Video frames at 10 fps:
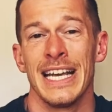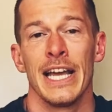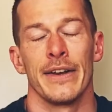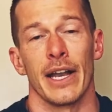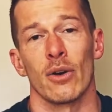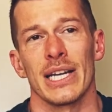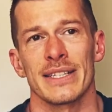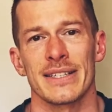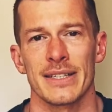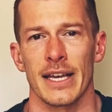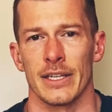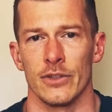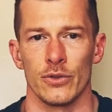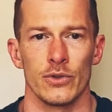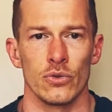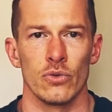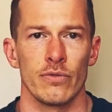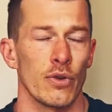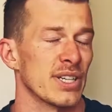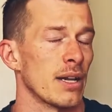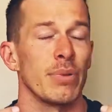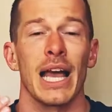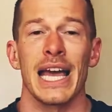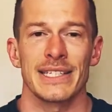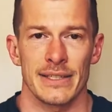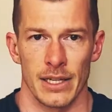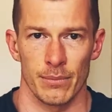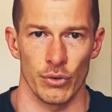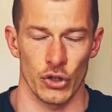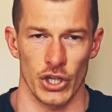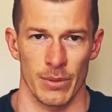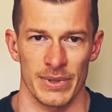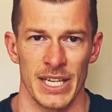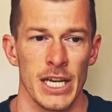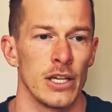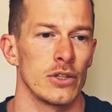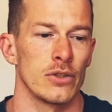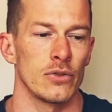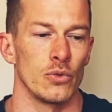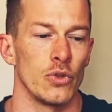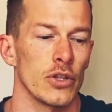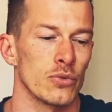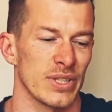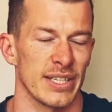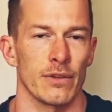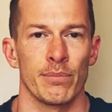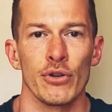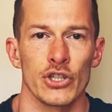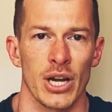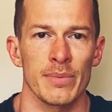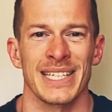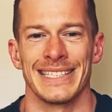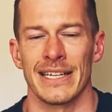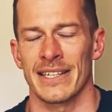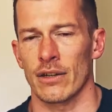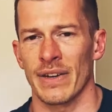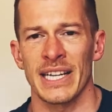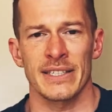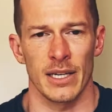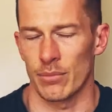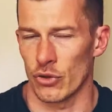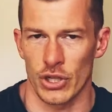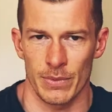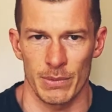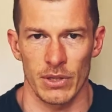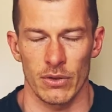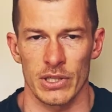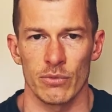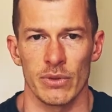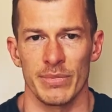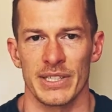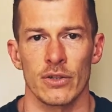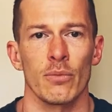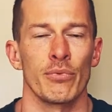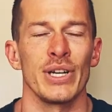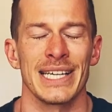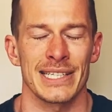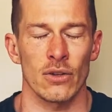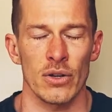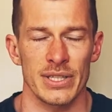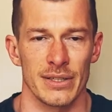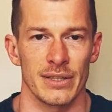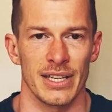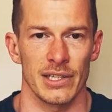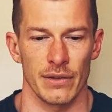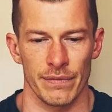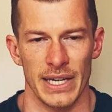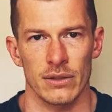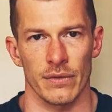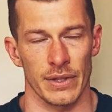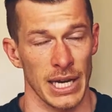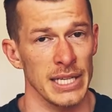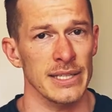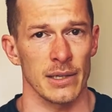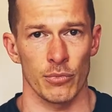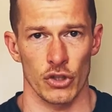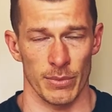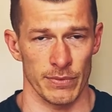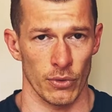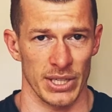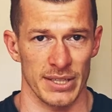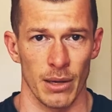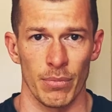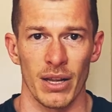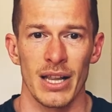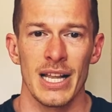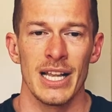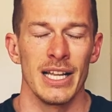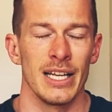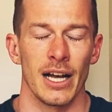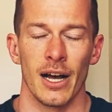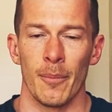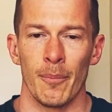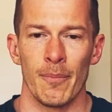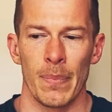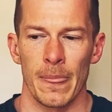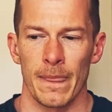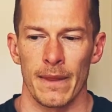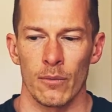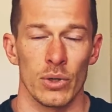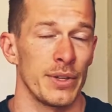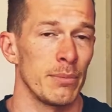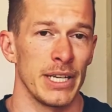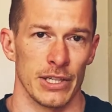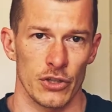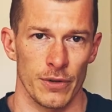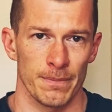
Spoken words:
Now let's say you do, for example, handstand push-ups. Do not do a set of push-ups and then a set of handstand push-ups, because you will be so pre-exhausted that the effect of the handstand push-ups, for example, will diminish.